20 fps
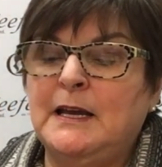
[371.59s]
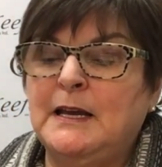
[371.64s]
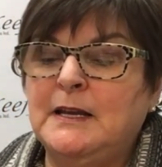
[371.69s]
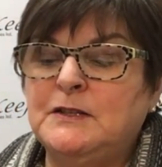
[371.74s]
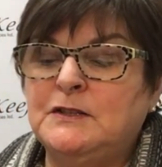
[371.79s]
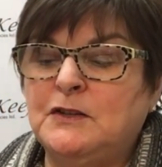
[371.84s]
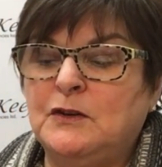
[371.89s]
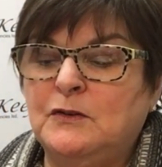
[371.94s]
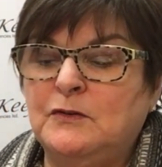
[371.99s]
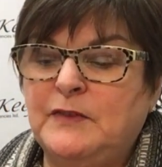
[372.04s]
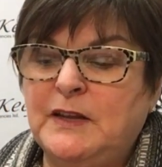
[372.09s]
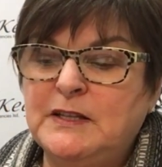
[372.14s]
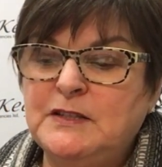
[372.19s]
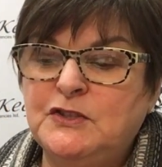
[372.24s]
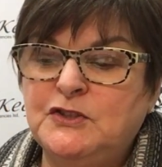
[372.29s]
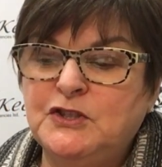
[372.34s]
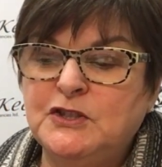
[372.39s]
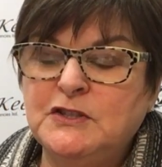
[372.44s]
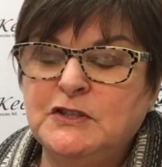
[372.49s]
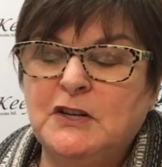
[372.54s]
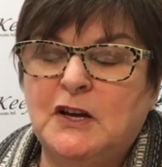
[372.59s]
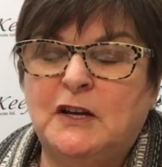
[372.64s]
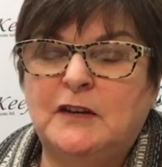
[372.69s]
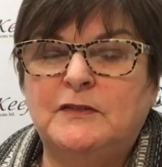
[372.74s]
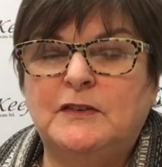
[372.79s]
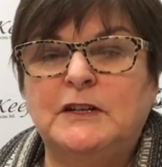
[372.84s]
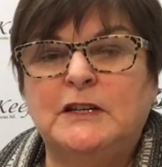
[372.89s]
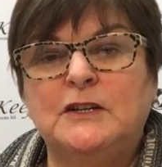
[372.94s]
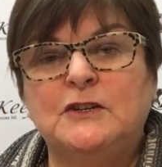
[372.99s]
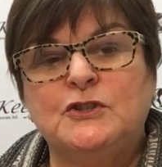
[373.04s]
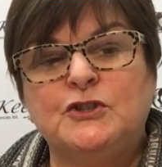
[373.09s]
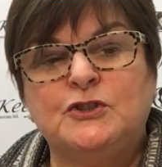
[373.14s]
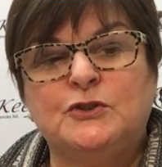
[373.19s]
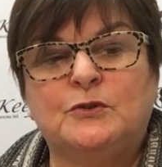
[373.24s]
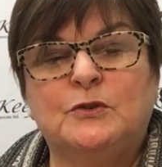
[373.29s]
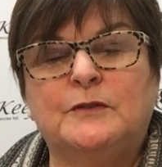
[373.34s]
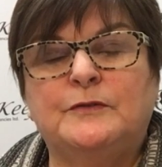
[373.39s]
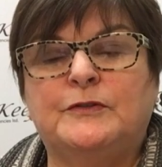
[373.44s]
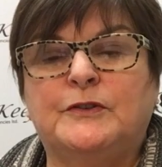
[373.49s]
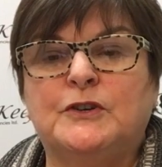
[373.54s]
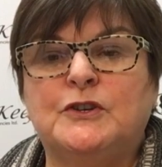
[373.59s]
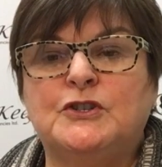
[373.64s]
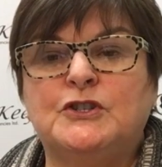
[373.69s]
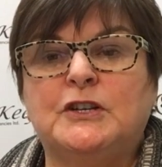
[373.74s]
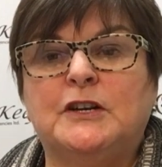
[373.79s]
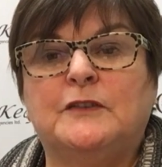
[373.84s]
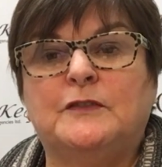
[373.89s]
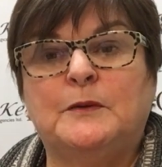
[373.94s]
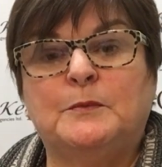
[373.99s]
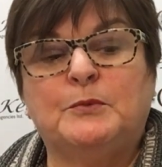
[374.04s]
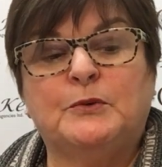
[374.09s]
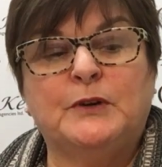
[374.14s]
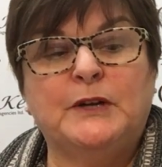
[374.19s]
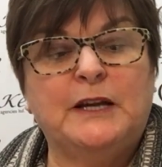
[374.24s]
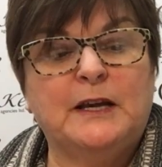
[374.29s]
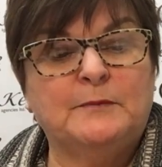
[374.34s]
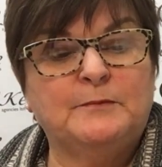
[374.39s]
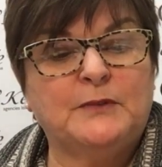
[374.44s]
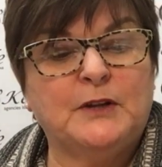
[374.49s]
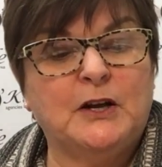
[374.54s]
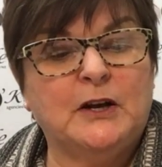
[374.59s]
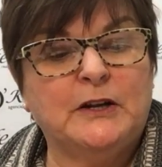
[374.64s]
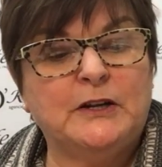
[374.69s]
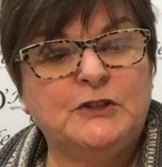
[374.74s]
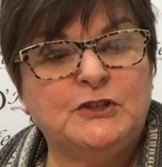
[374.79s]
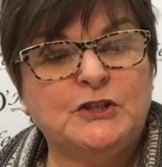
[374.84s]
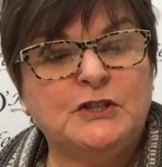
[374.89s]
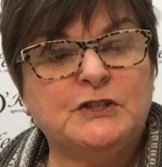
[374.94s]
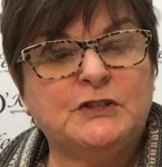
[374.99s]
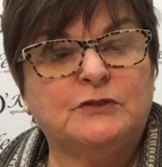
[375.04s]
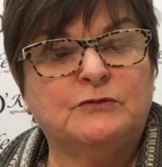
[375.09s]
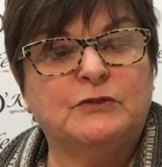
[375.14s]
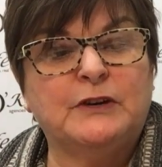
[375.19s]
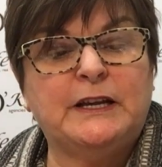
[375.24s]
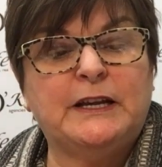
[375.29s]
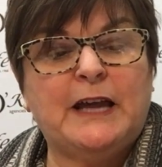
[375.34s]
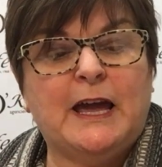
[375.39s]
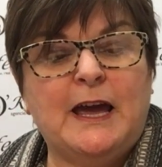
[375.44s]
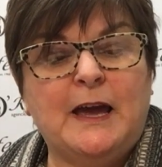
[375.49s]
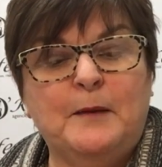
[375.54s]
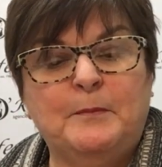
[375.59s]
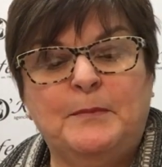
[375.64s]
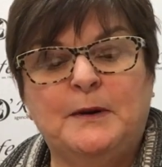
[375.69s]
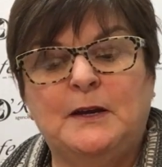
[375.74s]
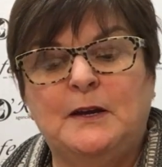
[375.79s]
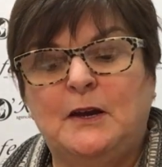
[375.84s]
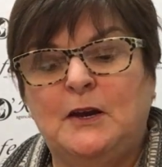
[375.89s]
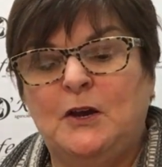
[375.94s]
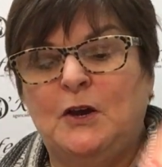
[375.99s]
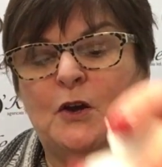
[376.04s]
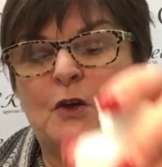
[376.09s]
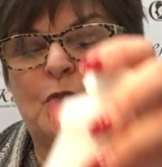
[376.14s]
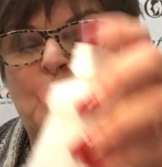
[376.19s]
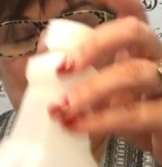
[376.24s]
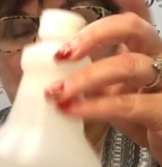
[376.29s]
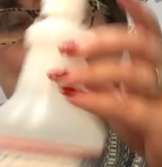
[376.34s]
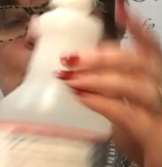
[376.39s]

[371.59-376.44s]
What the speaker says: So that's just kind of a little short version of the preamp line. And just to recap, the